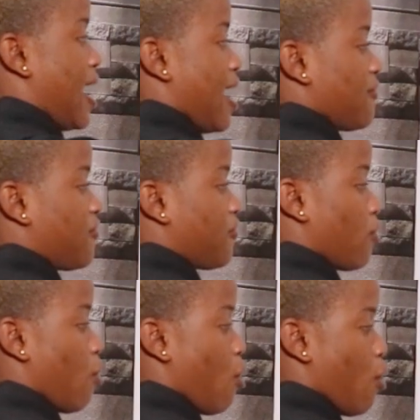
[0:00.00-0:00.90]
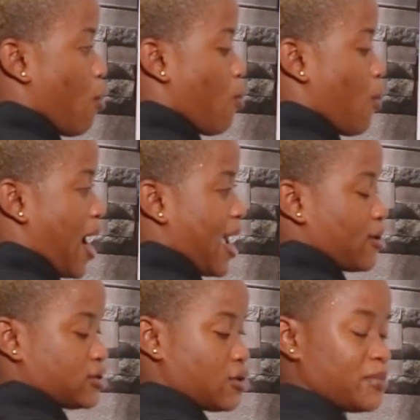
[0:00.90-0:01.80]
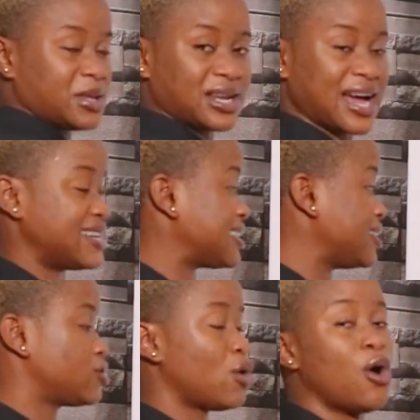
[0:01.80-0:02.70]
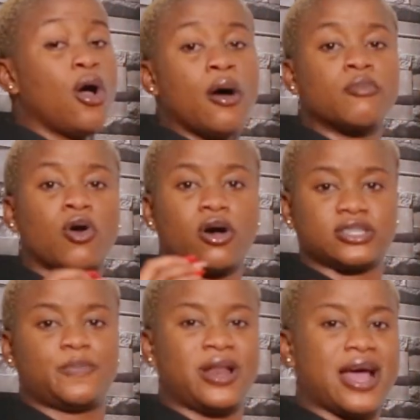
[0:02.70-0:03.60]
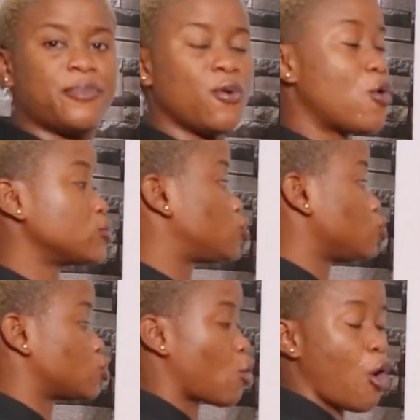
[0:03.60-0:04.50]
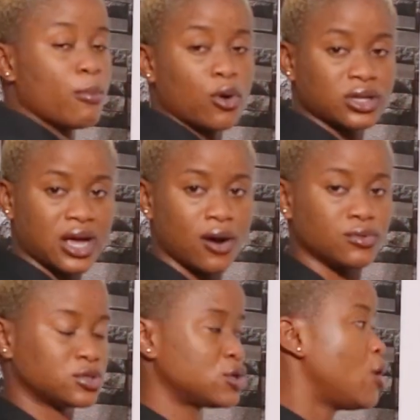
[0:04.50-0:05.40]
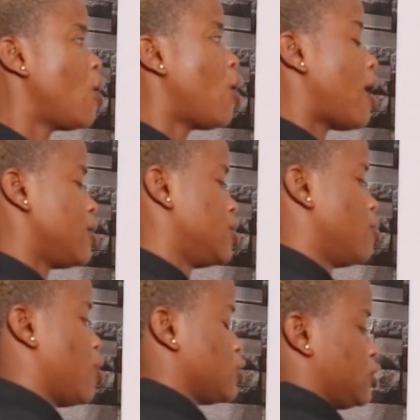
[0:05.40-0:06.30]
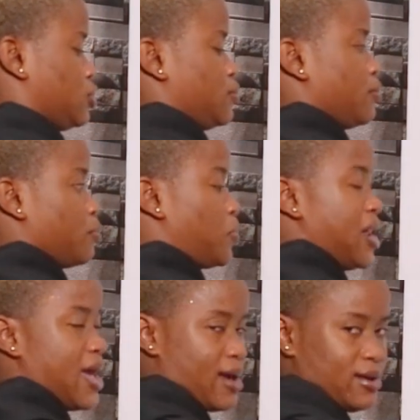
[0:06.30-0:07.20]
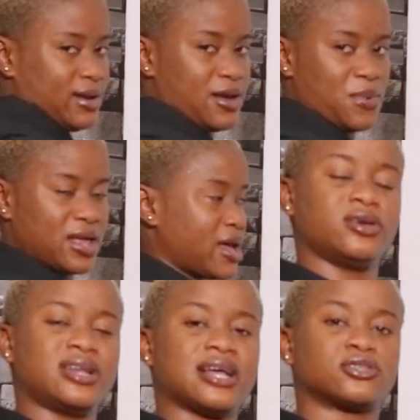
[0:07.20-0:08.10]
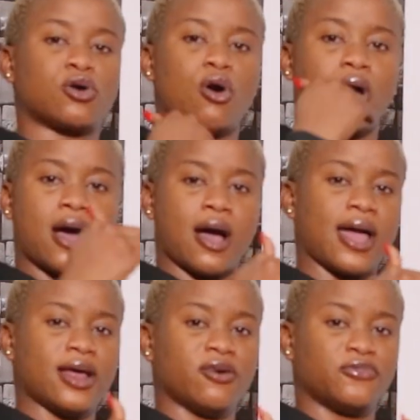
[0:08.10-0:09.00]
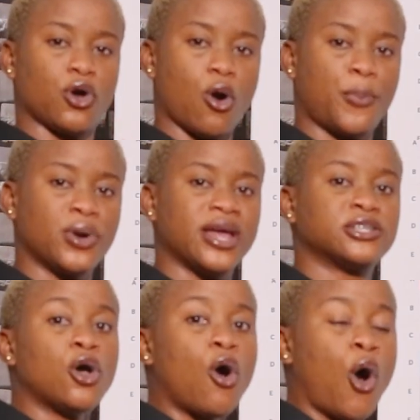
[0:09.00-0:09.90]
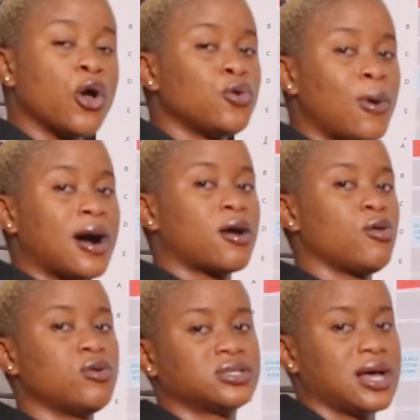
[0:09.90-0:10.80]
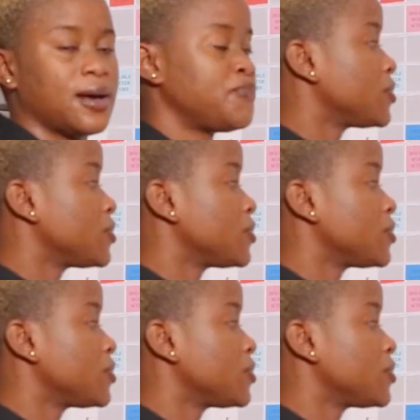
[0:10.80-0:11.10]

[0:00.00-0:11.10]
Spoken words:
F-O-Y or something. You can decide, so because player B wants to score more tiles, you must play in a way that you either score ahead of your opponent or you are closer.